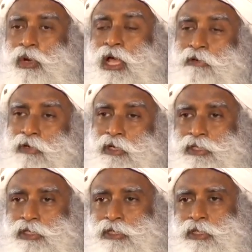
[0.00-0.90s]
your life
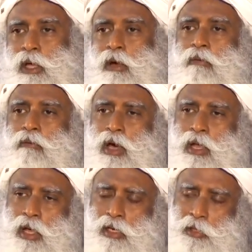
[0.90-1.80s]
energies,
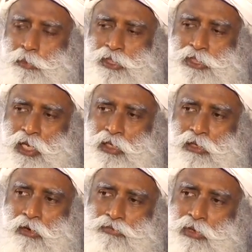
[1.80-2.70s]
one hundred percent
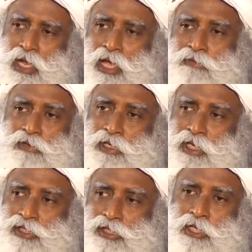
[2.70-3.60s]
of your life and
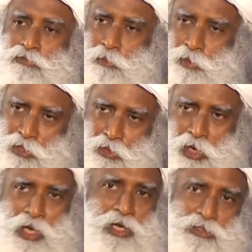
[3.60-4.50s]
destiny will be in
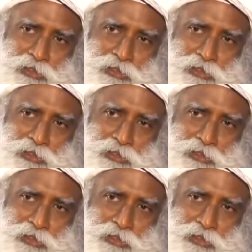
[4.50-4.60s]
your hands.